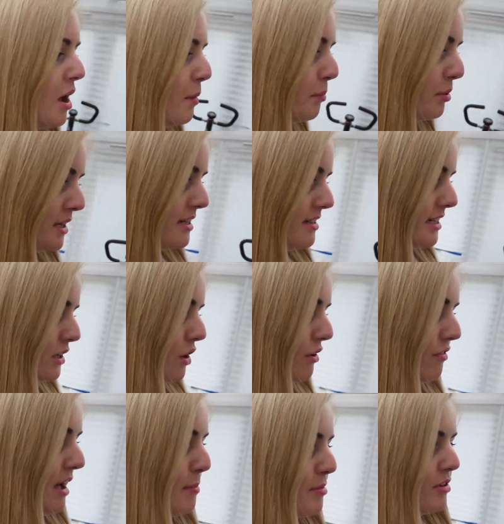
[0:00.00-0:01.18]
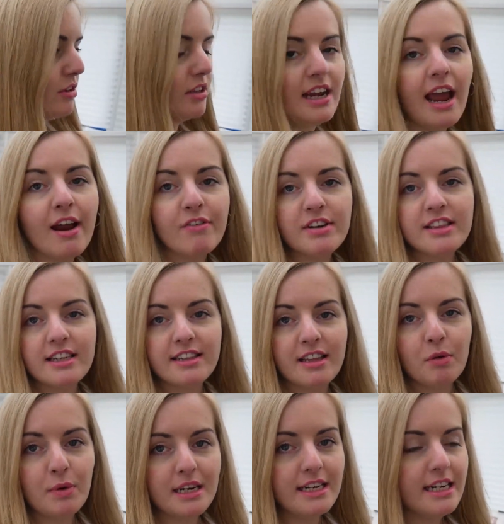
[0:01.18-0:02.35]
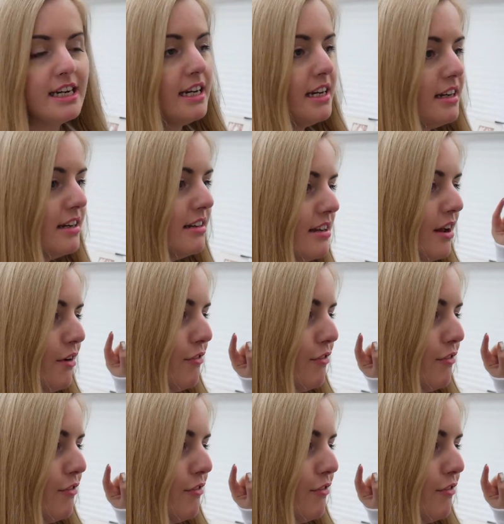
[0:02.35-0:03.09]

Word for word: printing off absolutely everything that we need